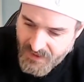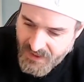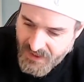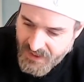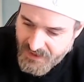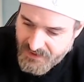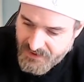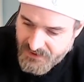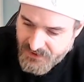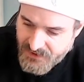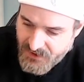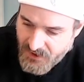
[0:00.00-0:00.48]

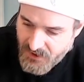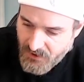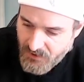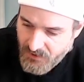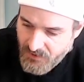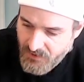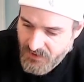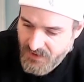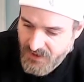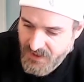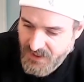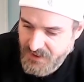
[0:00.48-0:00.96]
And
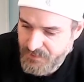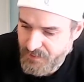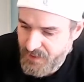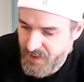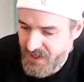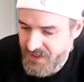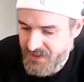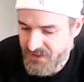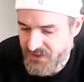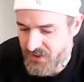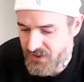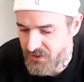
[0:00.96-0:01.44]
so these
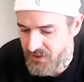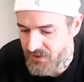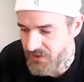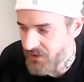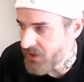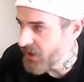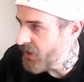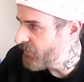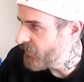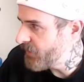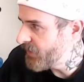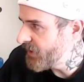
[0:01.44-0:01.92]
pens are
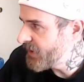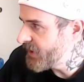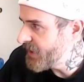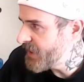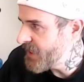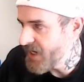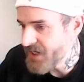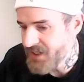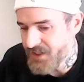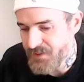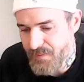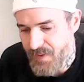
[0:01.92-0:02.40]
really
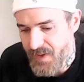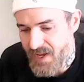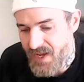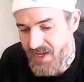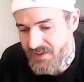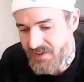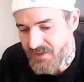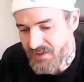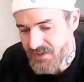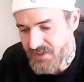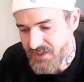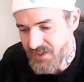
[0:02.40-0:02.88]
nice
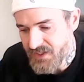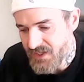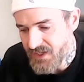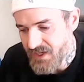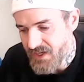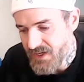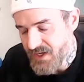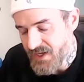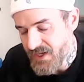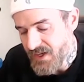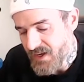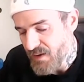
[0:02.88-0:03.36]
pens
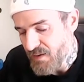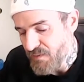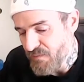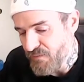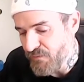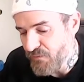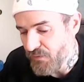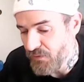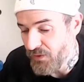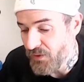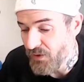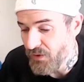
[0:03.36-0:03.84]

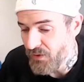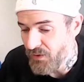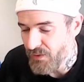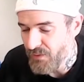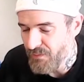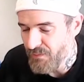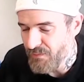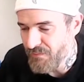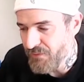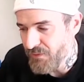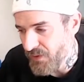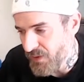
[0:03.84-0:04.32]
for
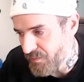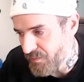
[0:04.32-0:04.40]
the